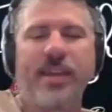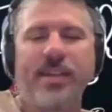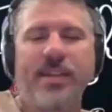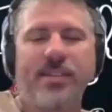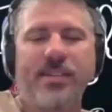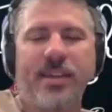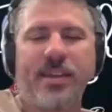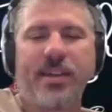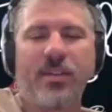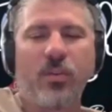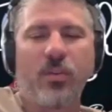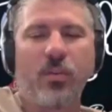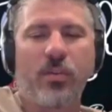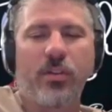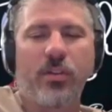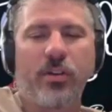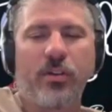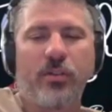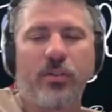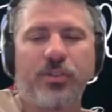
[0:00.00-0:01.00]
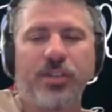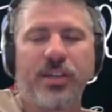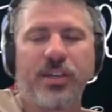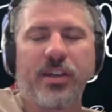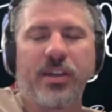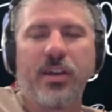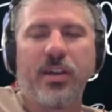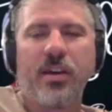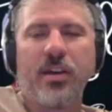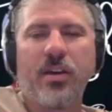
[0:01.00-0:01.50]
say ignore the coaching,
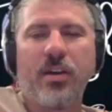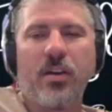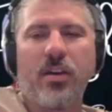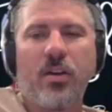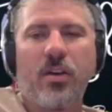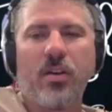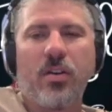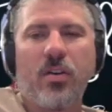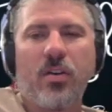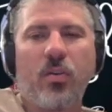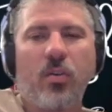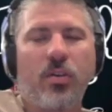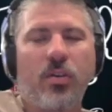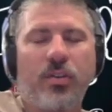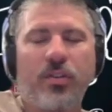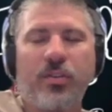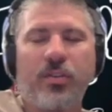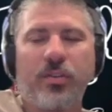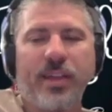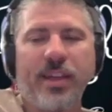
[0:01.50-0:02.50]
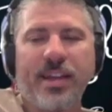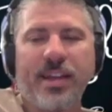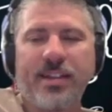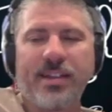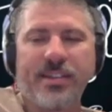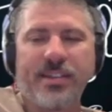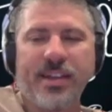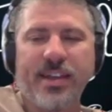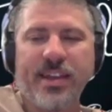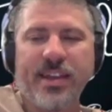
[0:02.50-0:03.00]
or you can't
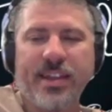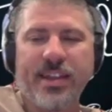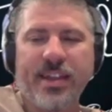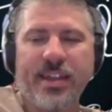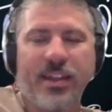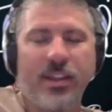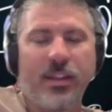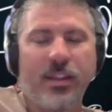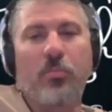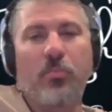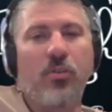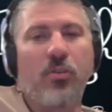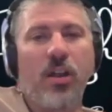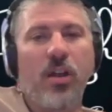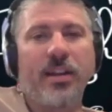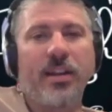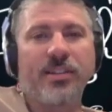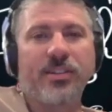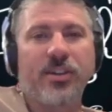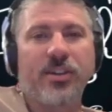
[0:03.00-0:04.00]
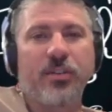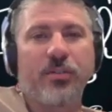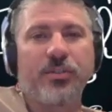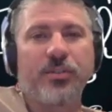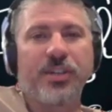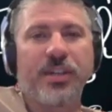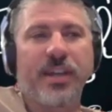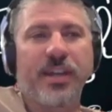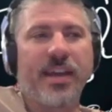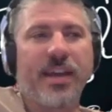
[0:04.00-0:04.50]
say that LeBron is
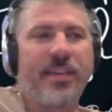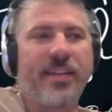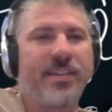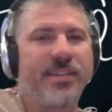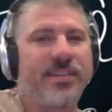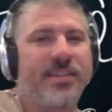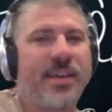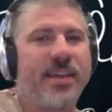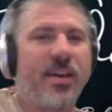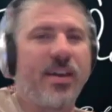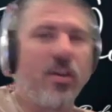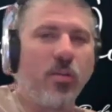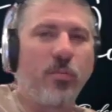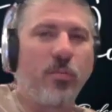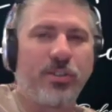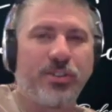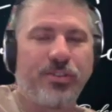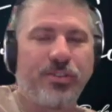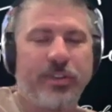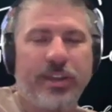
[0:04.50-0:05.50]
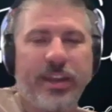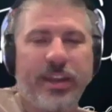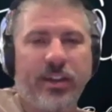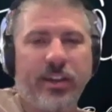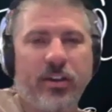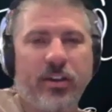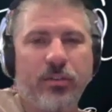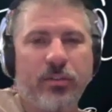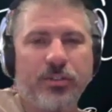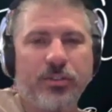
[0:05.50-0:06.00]
coaching and then say, oh, but you need a
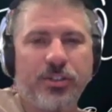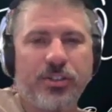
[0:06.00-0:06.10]
coach.